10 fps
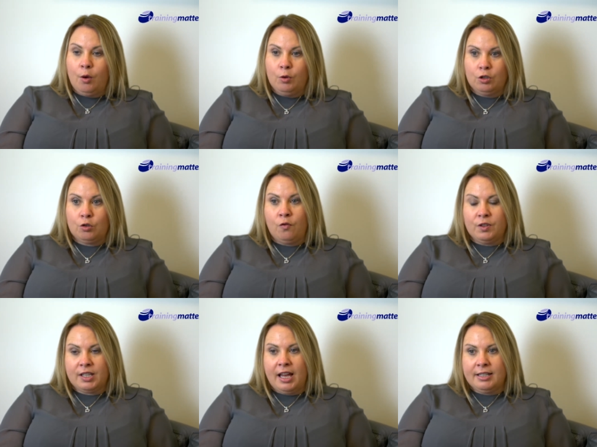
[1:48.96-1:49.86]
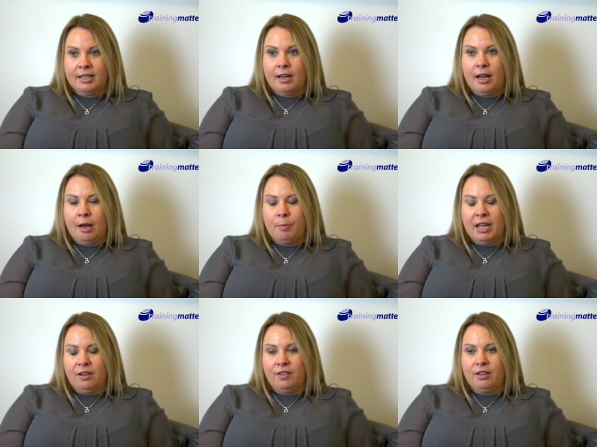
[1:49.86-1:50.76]
which has obviously had a
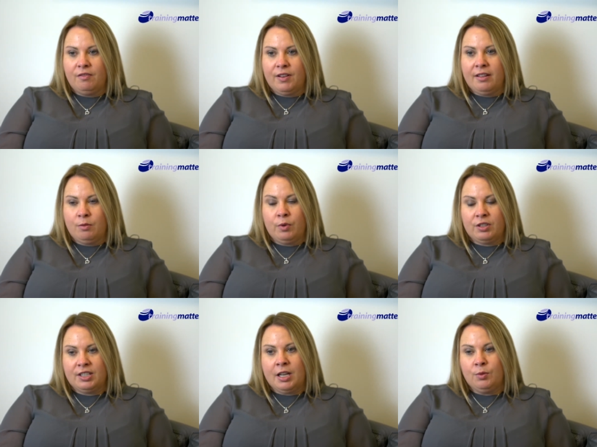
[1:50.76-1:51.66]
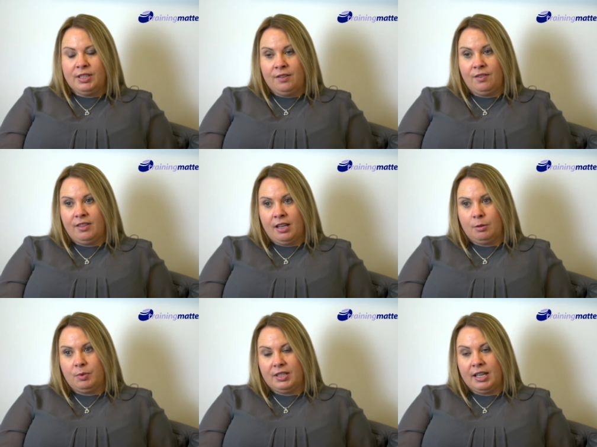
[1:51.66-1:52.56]
benefit in the fact that we're now saving
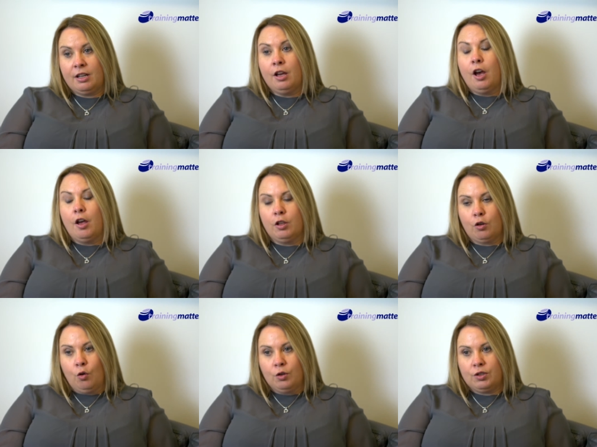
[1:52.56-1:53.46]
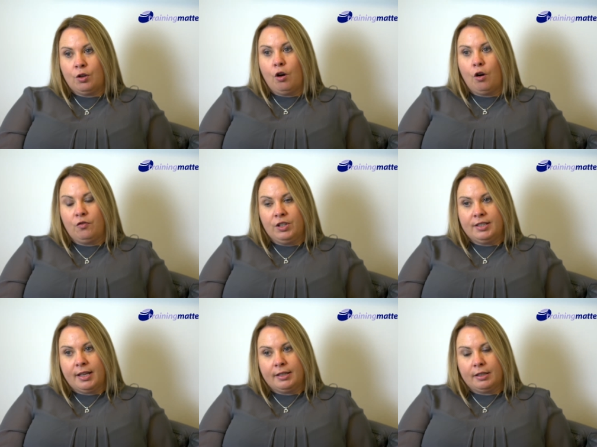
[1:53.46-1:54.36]
30% on the cost of
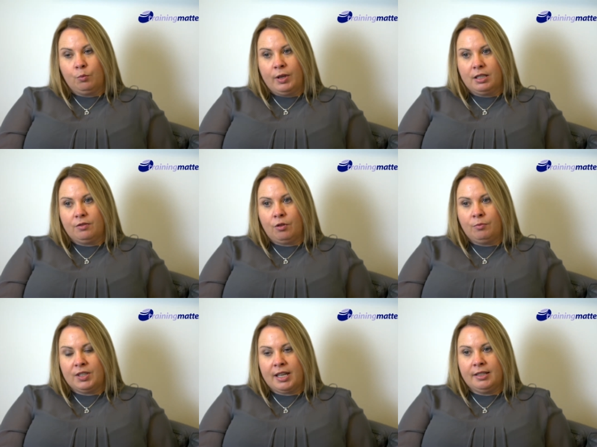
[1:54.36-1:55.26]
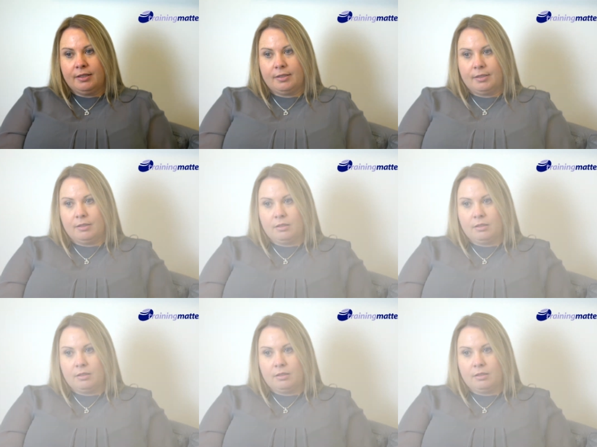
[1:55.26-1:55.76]
recycling waste from sites.